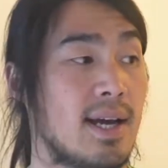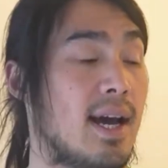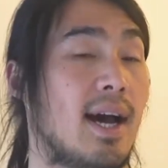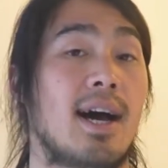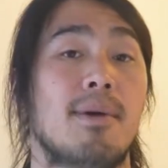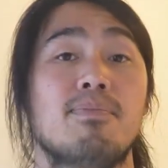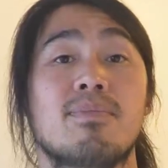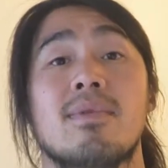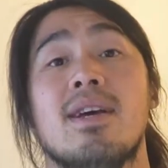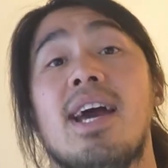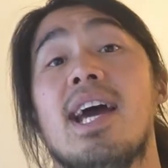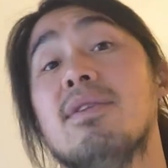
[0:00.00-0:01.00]
And
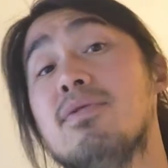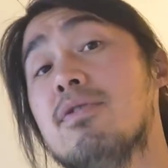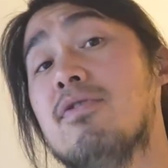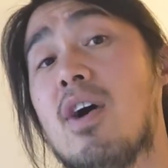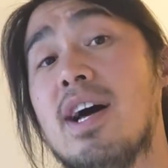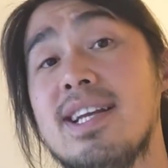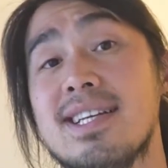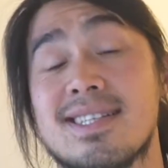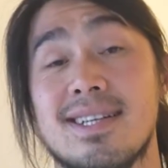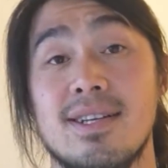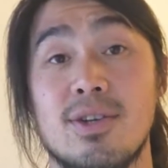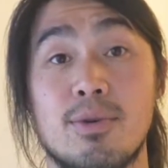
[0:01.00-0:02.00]
if you're finding it's
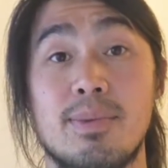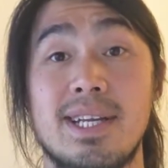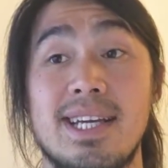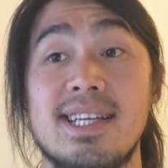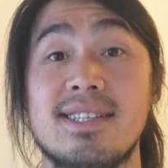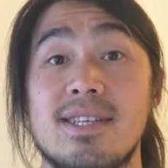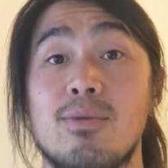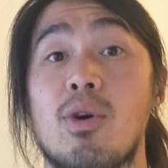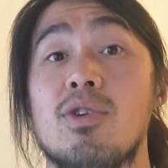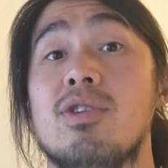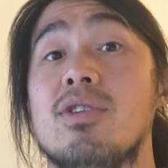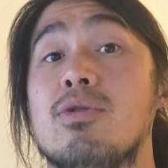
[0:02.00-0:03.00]
a little bit easy,
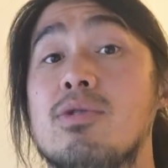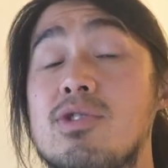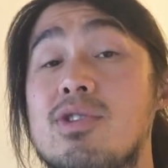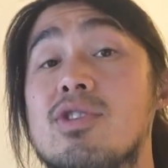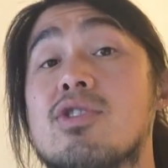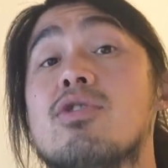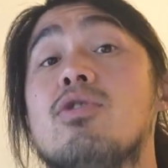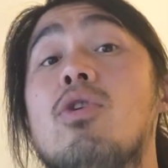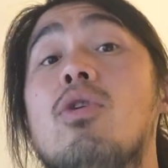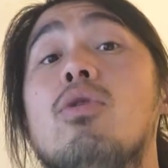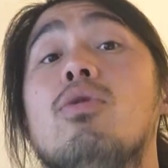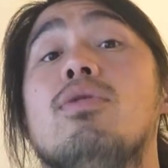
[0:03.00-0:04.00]
what you can do is you can
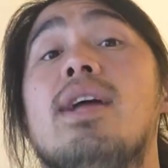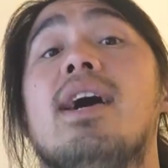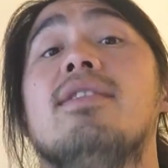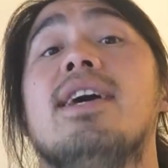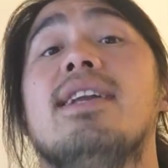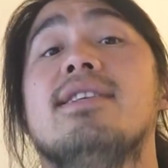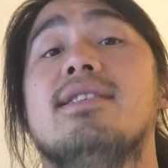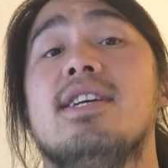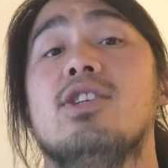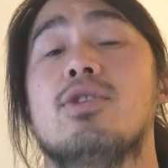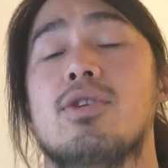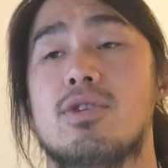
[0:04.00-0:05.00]
slow down that
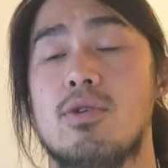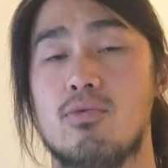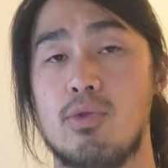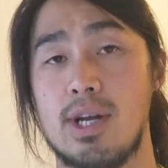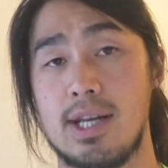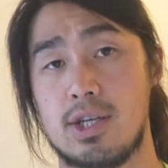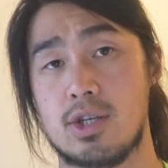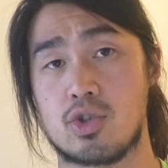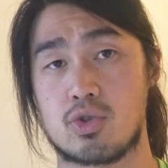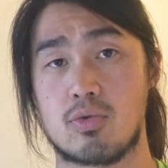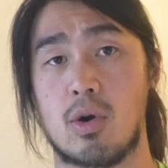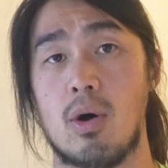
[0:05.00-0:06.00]
eccentric, so really
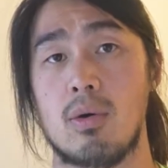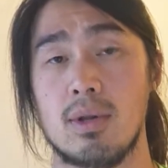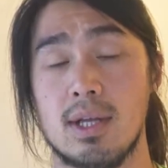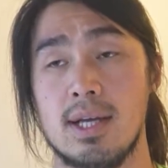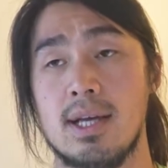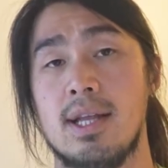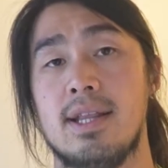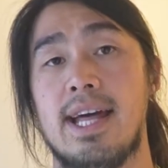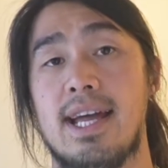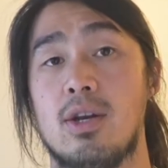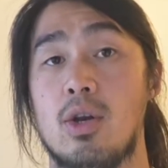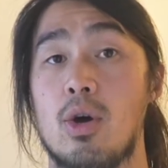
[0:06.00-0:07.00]
control
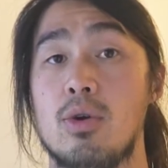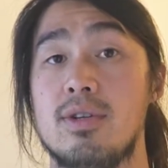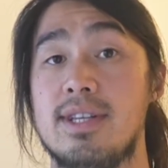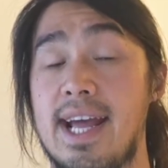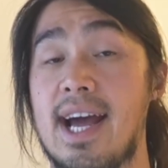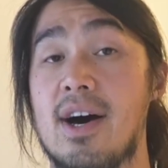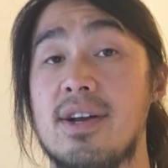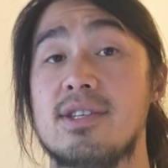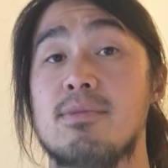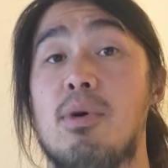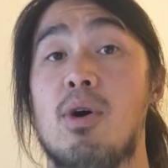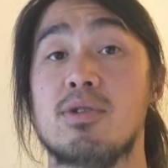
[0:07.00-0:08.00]
that load down
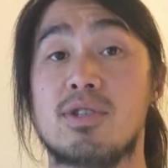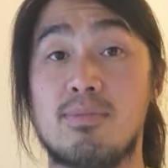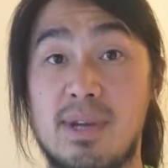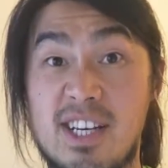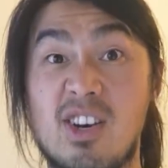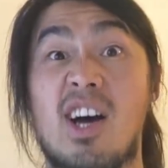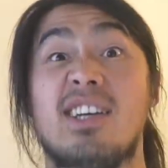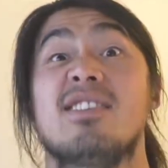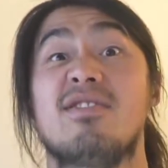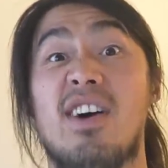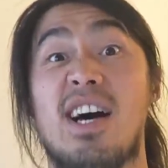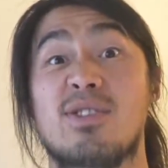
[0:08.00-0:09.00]
as opposed to being nice
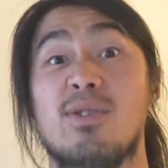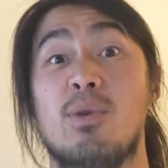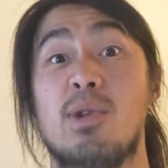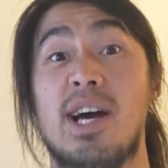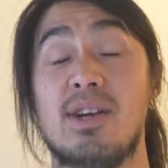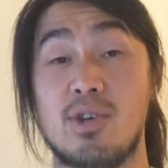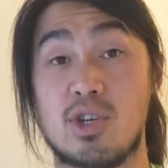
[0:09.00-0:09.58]
and fast and low down.